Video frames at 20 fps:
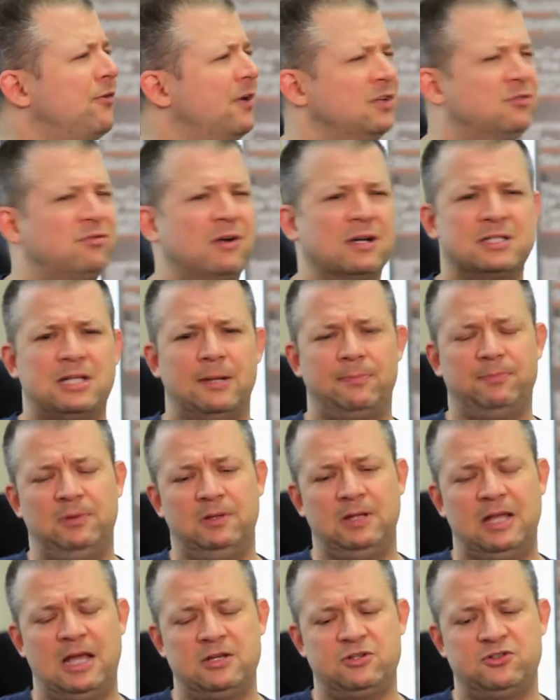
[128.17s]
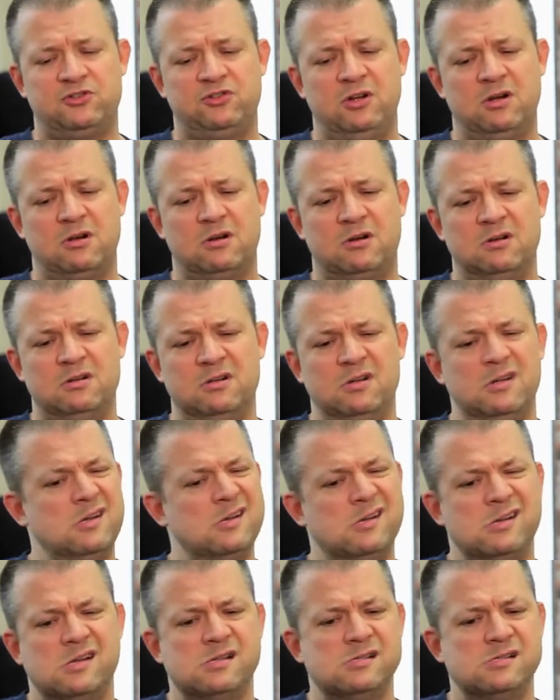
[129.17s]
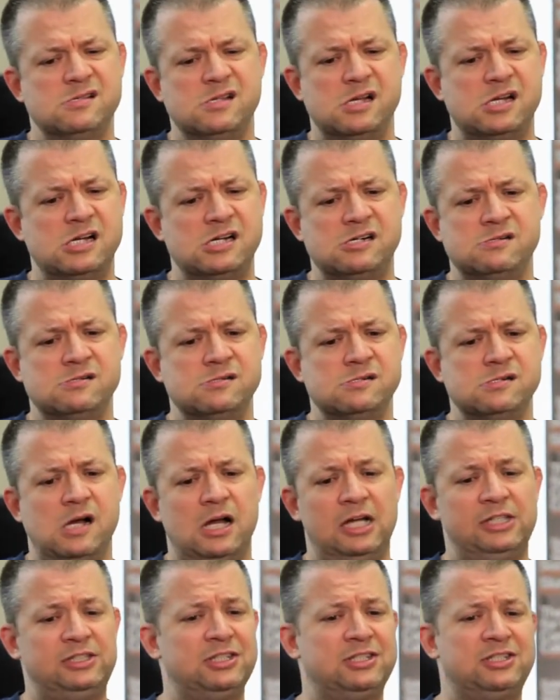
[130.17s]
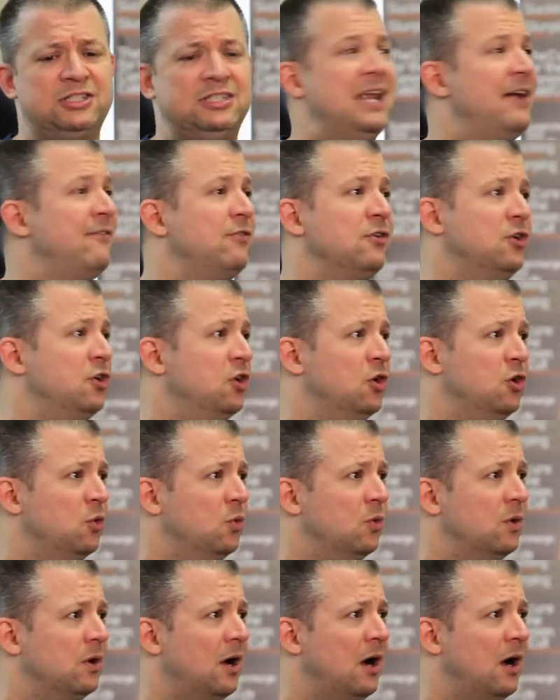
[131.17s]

I dressed up last year. No, I just never do.